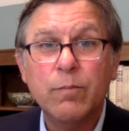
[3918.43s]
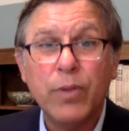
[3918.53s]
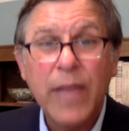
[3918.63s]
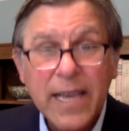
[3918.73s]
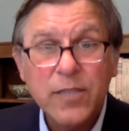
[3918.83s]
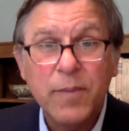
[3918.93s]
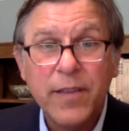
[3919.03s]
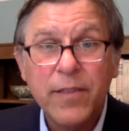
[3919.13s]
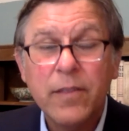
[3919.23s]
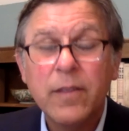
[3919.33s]

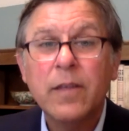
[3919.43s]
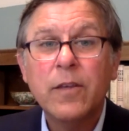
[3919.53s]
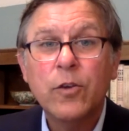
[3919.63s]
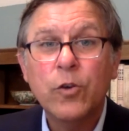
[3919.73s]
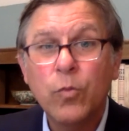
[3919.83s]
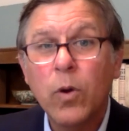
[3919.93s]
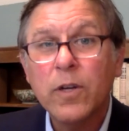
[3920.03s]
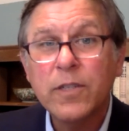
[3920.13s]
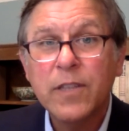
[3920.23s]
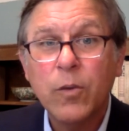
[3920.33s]
blacksmith who
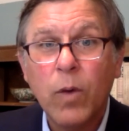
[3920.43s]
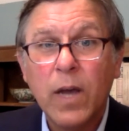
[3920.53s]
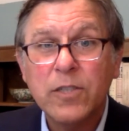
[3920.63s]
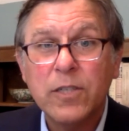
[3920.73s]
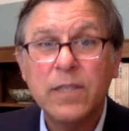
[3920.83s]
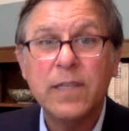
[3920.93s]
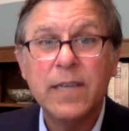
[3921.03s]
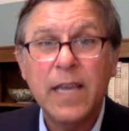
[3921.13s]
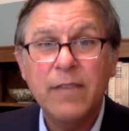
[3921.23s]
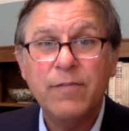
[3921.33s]
worked at the
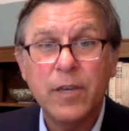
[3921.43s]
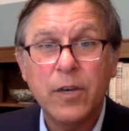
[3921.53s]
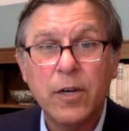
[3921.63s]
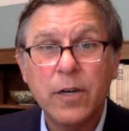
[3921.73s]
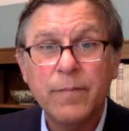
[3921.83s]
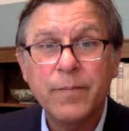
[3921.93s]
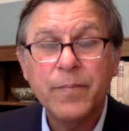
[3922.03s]
Washington Navy Yard.